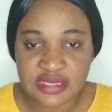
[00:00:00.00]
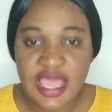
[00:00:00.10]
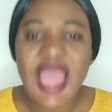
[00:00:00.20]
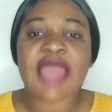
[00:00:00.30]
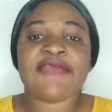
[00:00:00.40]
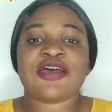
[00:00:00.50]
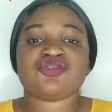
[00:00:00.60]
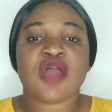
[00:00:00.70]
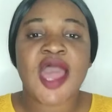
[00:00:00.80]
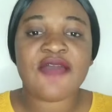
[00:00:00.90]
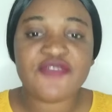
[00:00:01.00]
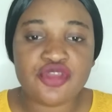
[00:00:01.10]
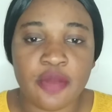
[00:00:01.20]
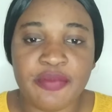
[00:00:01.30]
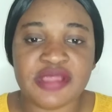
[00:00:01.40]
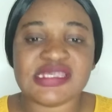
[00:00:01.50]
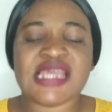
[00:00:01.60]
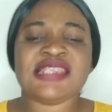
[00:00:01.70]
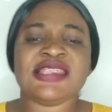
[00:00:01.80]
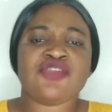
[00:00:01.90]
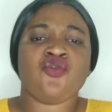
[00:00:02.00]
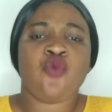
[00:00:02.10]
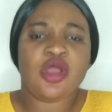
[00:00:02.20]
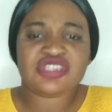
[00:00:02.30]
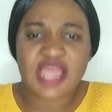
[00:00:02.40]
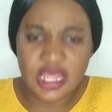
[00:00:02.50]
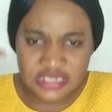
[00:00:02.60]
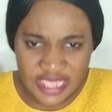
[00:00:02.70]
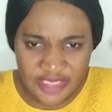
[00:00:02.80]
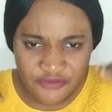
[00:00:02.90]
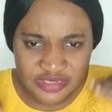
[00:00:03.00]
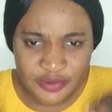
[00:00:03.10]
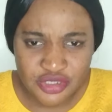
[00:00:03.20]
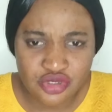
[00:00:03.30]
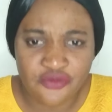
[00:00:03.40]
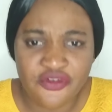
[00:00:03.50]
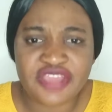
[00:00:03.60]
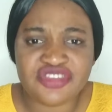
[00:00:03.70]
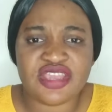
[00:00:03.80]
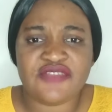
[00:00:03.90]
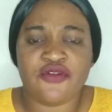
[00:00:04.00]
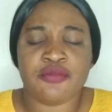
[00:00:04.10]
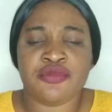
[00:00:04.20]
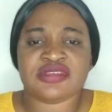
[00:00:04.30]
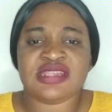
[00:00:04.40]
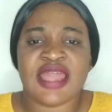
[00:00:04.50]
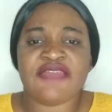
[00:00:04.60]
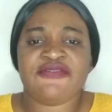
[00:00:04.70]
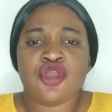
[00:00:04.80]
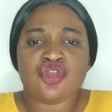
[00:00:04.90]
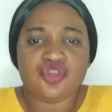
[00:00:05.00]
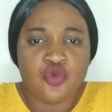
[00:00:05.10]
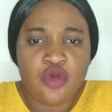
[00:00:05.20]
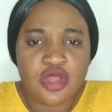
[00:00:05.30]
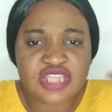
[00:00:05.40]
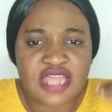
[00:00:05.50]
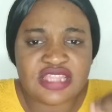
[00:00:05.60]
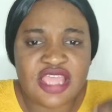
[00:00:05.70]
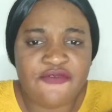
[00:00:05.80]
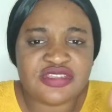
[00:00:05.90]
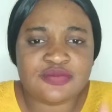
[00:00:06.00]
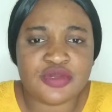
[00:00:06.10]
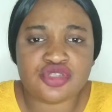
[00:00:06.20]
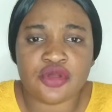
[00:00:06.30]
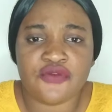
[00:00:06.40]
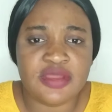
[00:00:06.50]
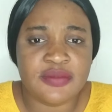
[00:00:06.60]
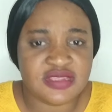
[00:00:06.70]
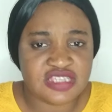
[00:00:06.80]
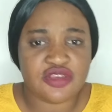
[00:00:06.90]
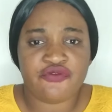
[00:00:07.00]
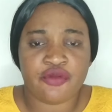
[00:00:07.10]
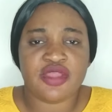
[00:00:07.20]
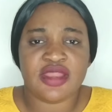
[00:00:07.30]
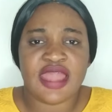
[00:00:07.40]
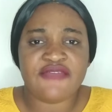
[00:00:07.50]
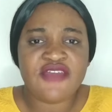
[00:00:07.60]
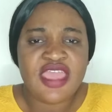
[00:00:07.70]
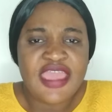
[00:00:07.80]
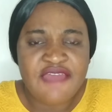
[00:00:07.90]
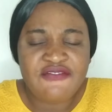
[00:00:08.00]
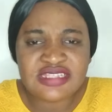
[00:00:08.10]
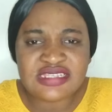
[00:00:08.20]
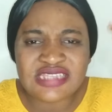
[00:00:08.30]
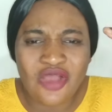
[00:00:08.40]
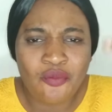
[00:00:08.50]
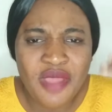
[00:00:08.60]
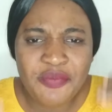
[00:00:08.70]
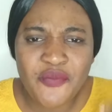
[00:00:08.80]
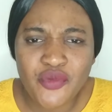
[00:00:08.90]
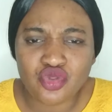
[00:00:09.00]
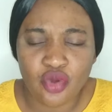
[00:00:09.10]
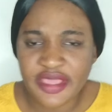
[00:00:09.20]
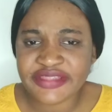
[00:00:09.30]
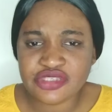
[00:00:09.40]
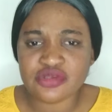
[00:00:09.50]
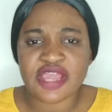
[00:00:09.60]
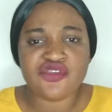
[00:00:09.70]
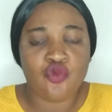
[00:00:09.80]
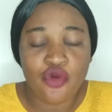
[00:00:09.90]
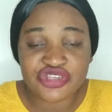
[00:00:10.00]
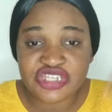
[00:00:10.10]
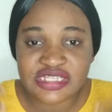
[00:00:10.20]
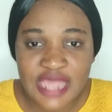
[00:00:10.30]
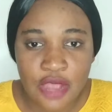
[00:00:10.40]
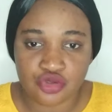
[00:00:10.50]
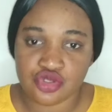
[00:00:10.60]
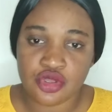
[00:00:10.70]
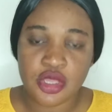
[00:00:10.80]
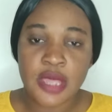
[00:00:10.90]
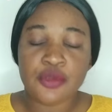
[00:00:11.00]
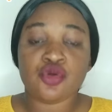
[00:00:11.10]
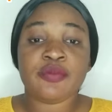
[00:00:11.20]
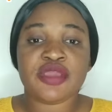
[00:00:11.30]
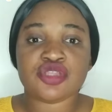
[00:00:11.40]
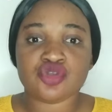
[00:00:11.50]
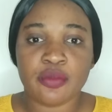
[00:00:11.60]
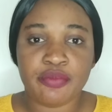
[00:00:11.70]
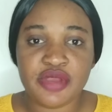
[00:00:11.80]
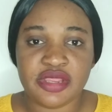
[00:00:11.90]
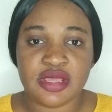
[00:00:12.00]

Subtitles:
And as you are having your bath, then you wash out every spirit of hatred from your life. You wash out every spirit of limitation from your life. Anything that will make people to hate you, that you wash it out. You will begin to pray.